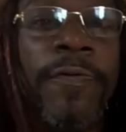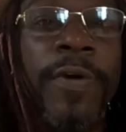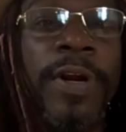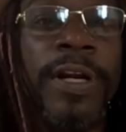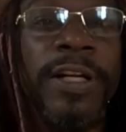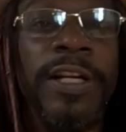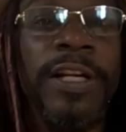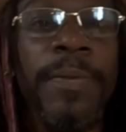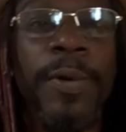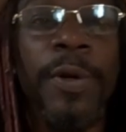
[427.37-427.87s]
for
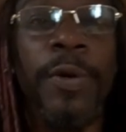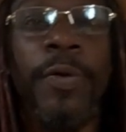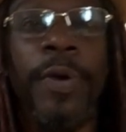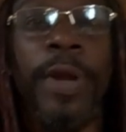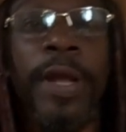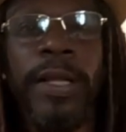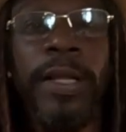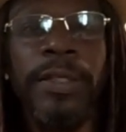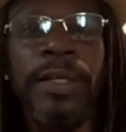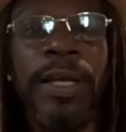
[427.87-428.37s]
the
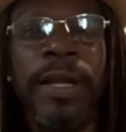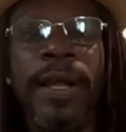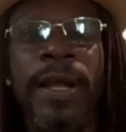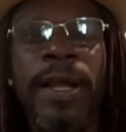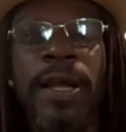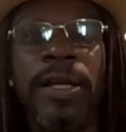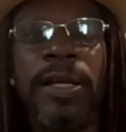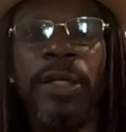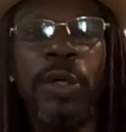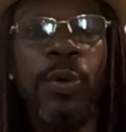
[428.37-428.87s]
Democrats
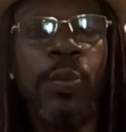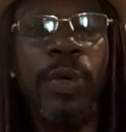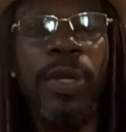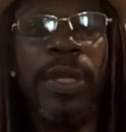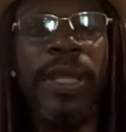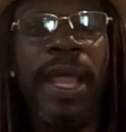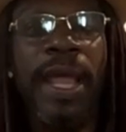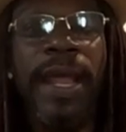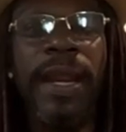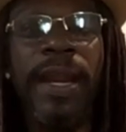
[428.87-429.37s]
to
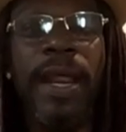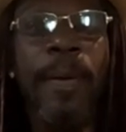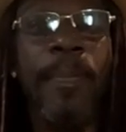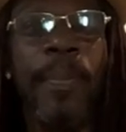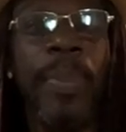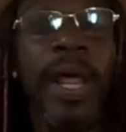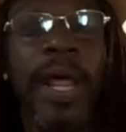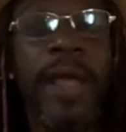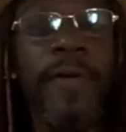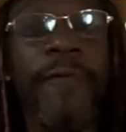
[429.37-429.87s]
regain
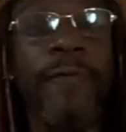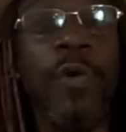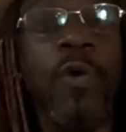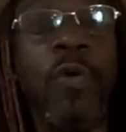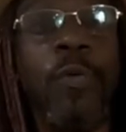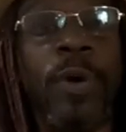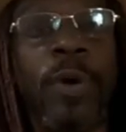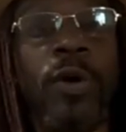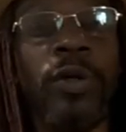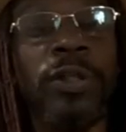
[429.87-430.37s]
that black
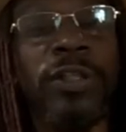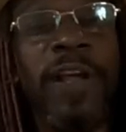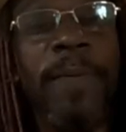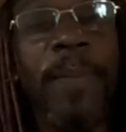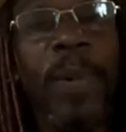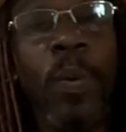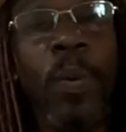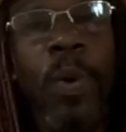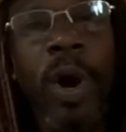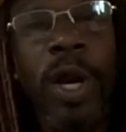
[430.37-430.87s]
vote because
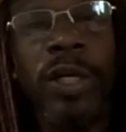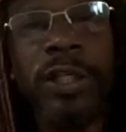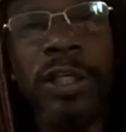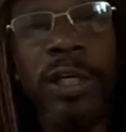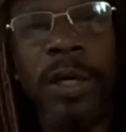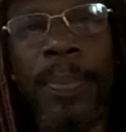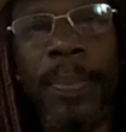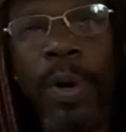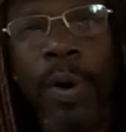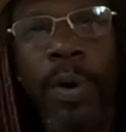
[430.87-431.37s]
they've been
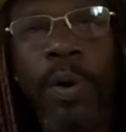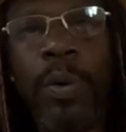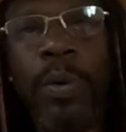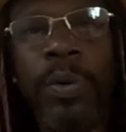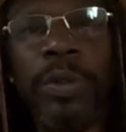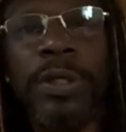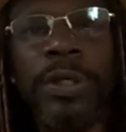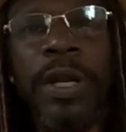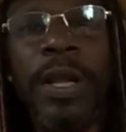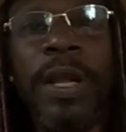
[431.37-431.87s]
watching the
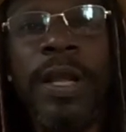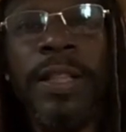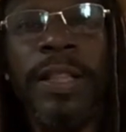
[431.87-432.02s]
polls.